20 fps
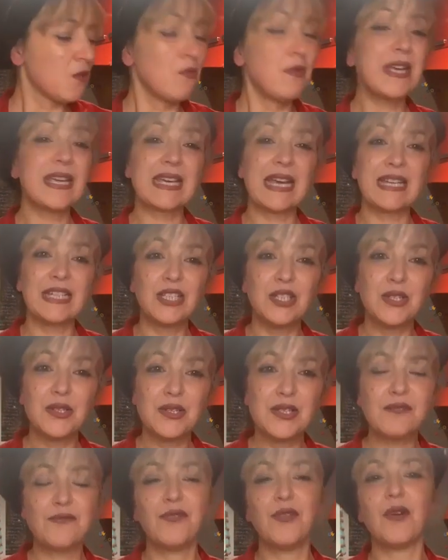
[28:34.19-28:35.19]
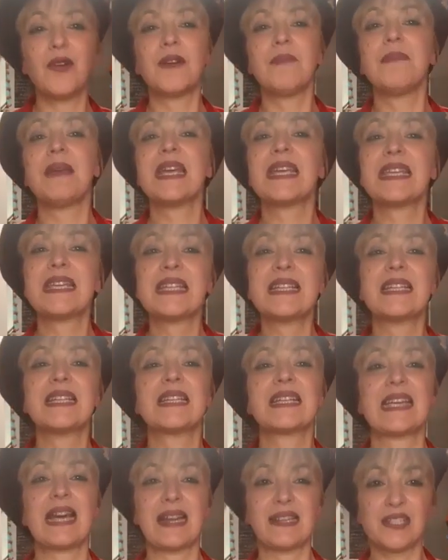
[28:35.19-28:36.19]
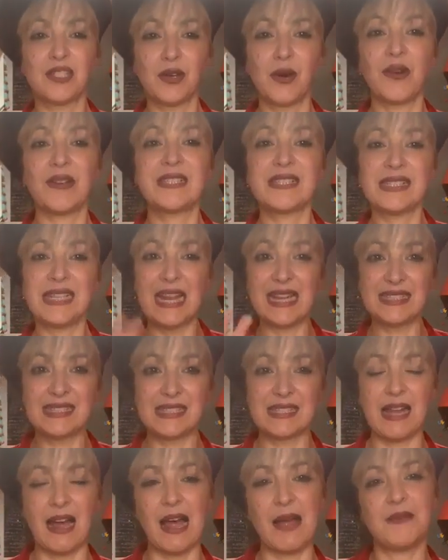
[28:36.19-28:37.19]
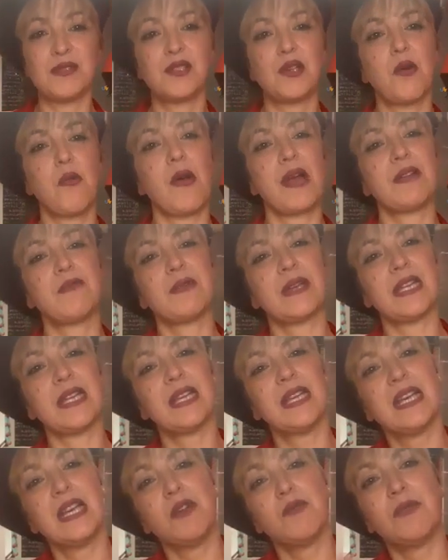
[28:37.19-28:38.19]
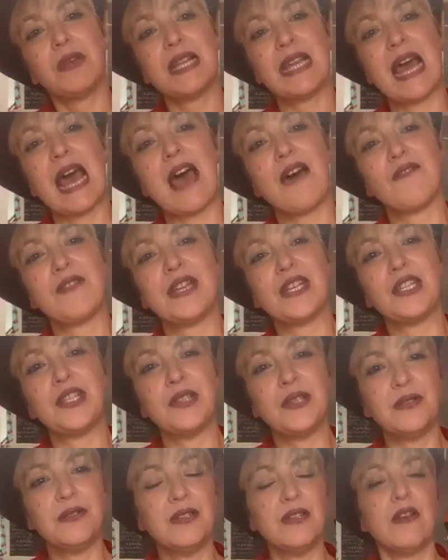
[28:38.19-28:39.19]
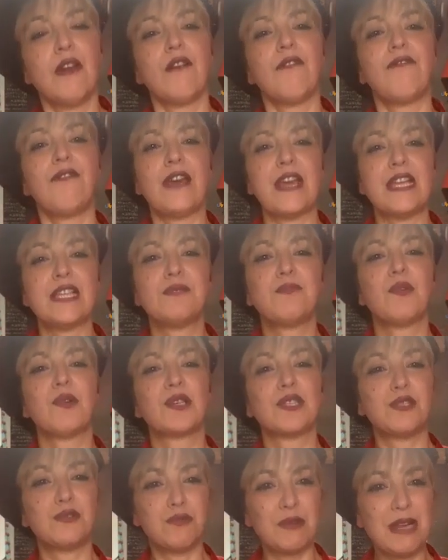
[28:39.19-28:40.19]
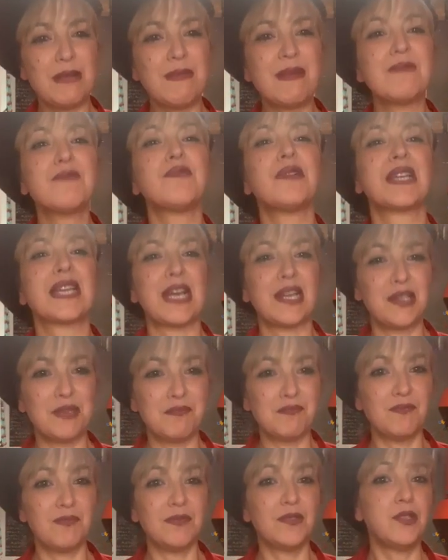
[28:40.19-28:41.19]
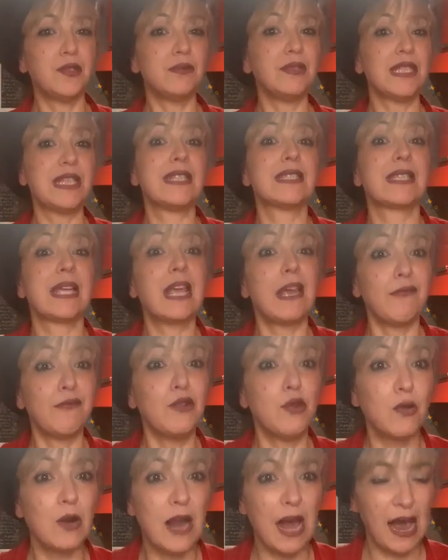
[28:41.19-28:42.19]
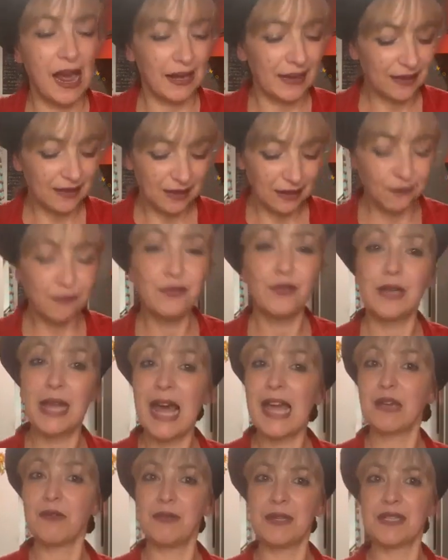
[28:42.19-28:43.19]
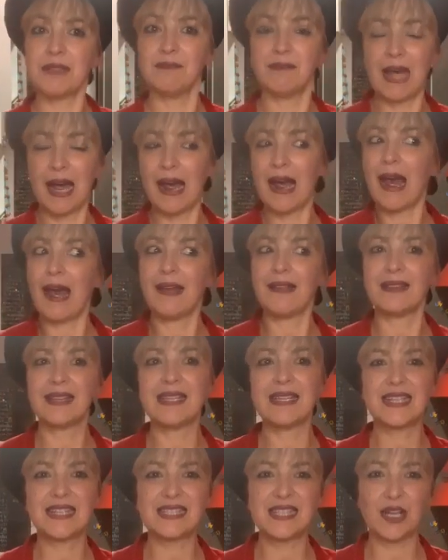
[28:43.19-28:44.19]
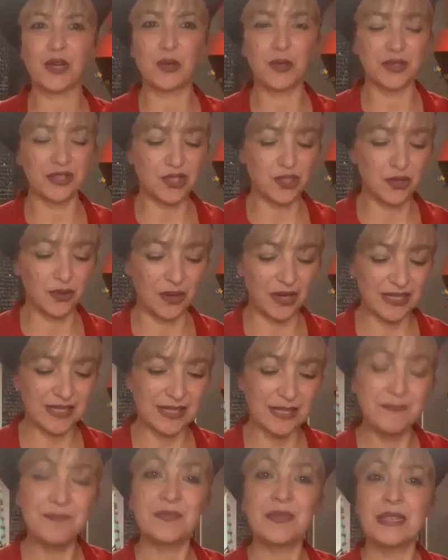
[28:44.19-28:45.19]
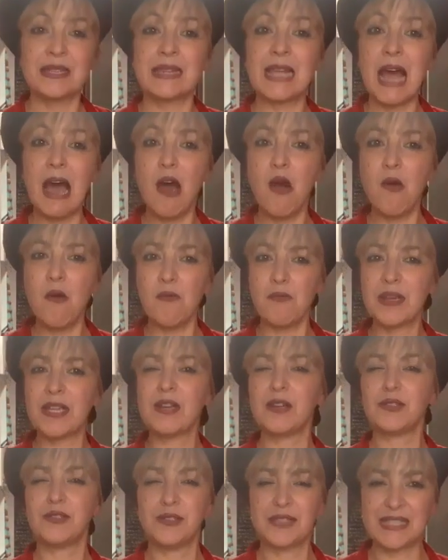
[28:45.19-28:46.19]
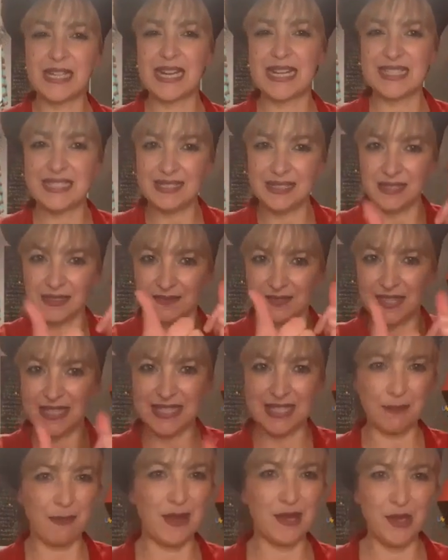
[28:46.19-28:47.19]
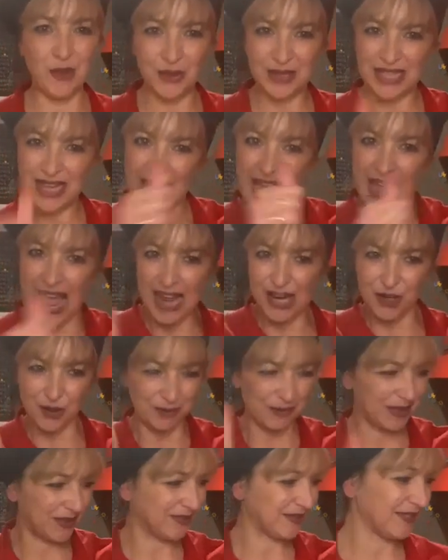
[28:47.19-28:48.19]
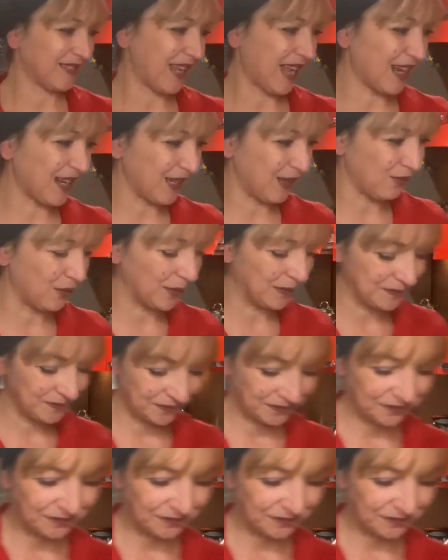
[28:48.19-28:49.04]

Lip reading: We can use for making cat tongues next time. So when we will have a new Facebook streaming, we can do this if you like. If you like, I think it's a good choice. Now we go to taste the Zabaione. Eccomi, arrivo.